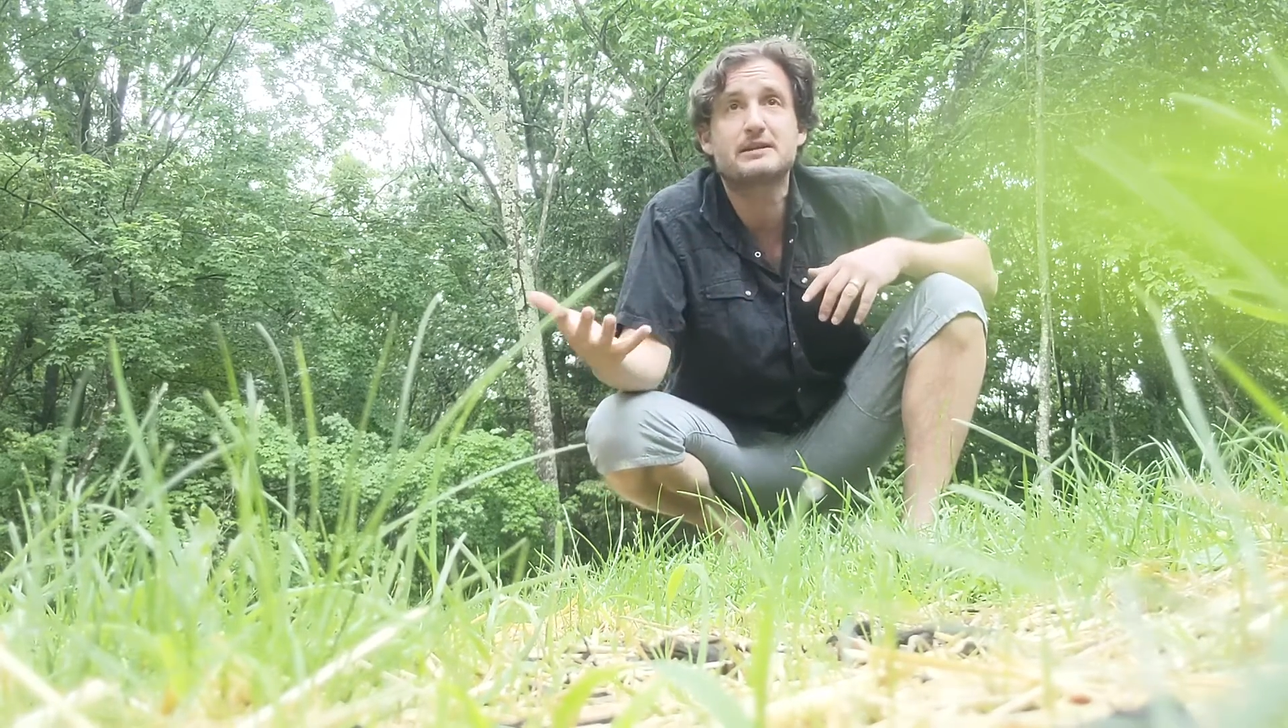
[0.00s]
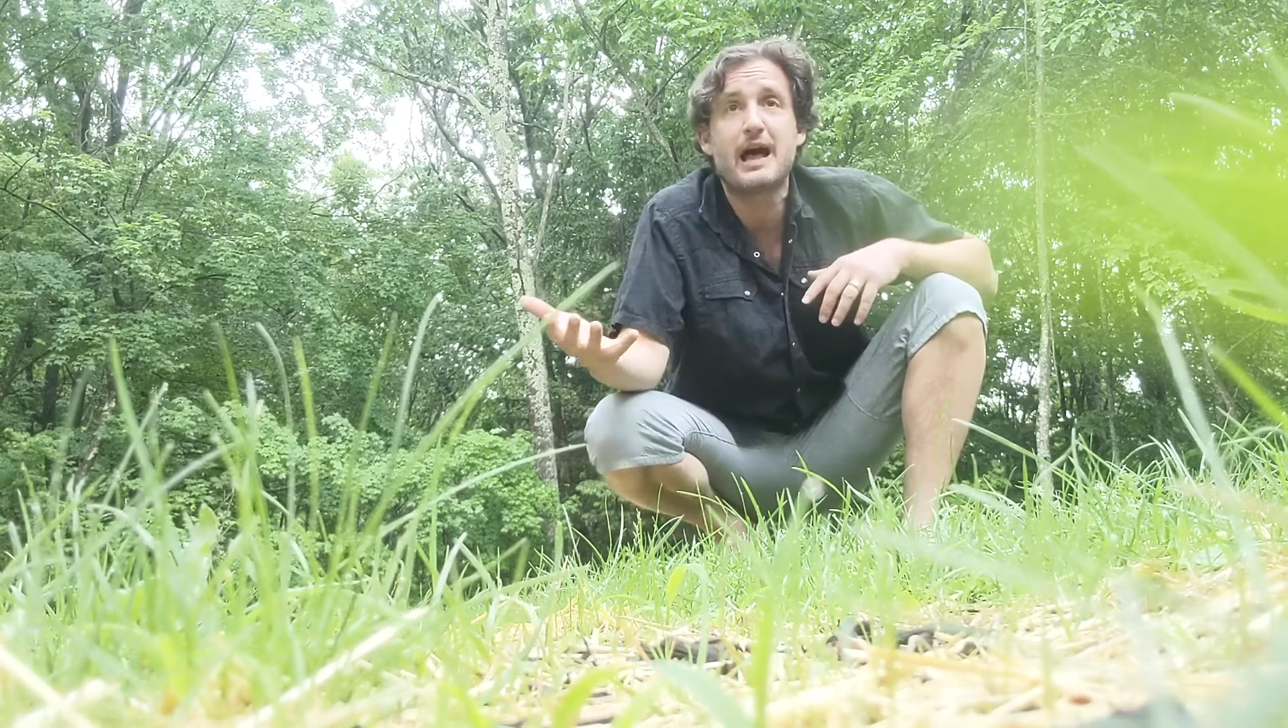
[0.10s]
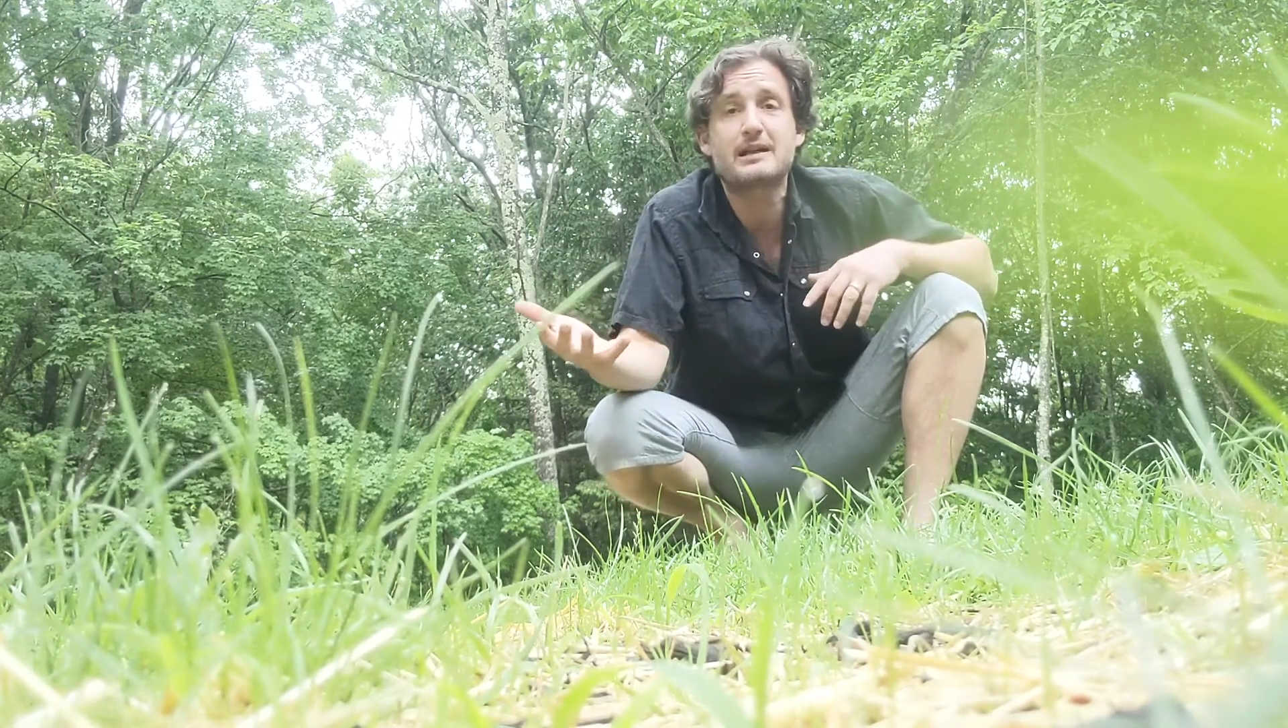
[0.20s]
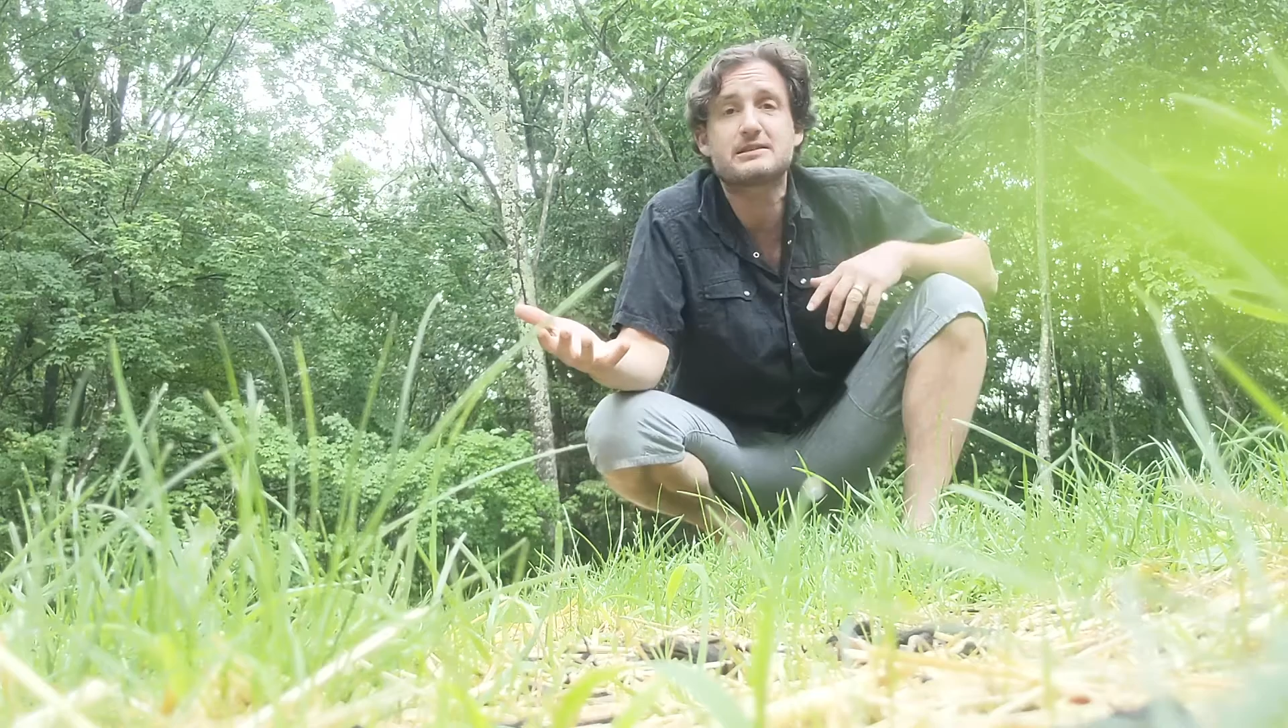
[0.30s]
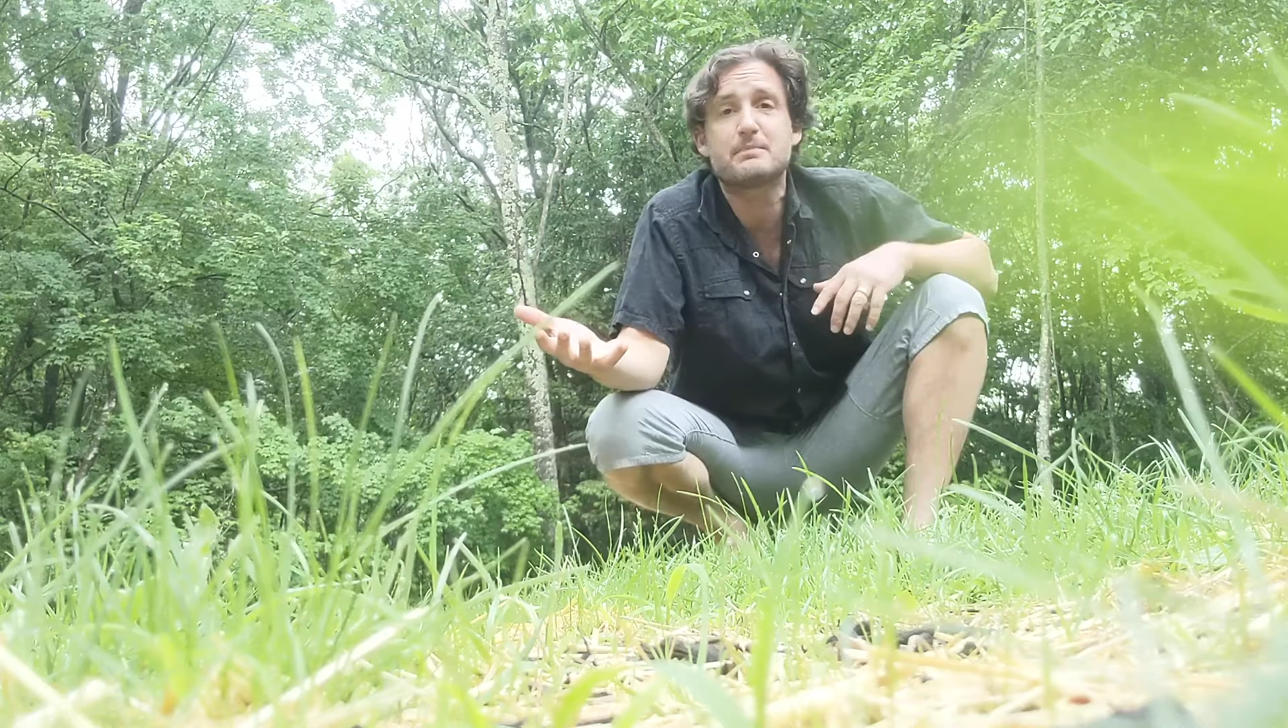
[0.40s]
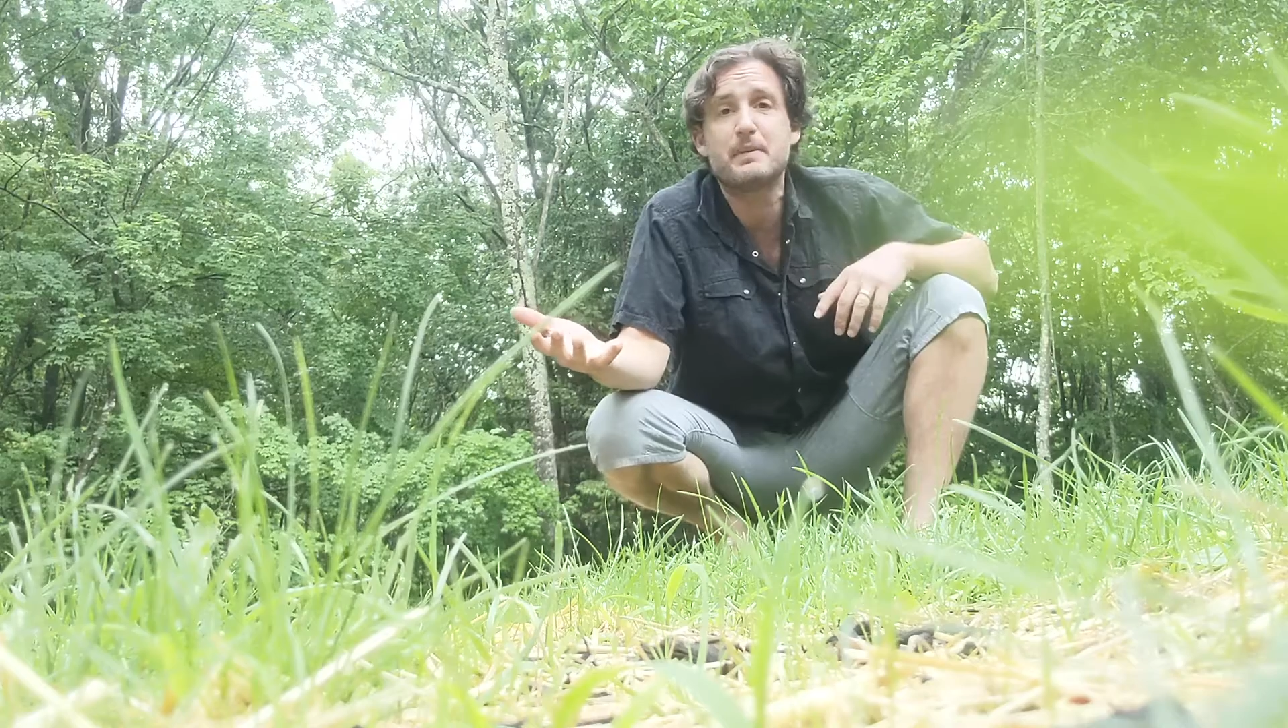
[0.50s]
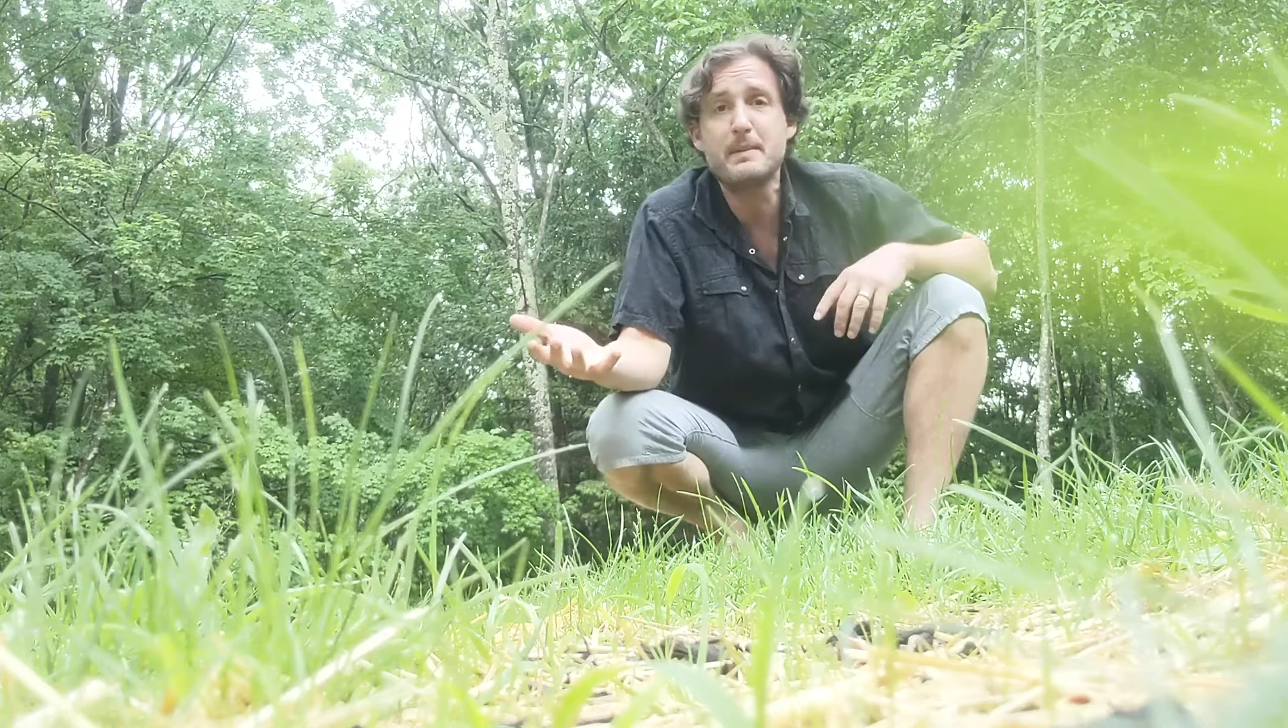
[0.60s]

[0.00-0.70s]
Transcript: to lots of